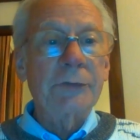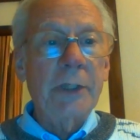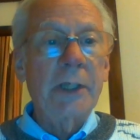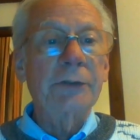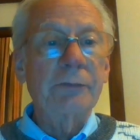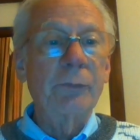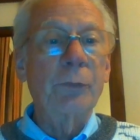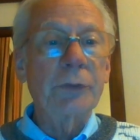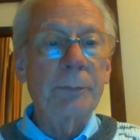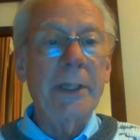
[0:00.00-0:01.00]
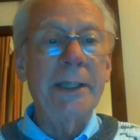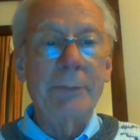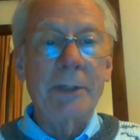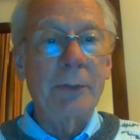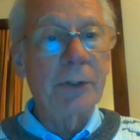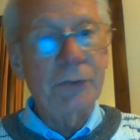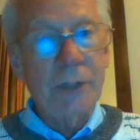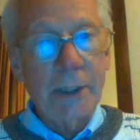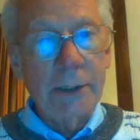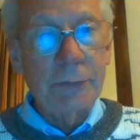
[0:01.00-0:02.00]
can't afford to pay me because they're
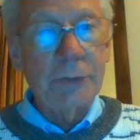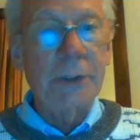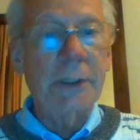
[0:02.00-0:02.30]
closing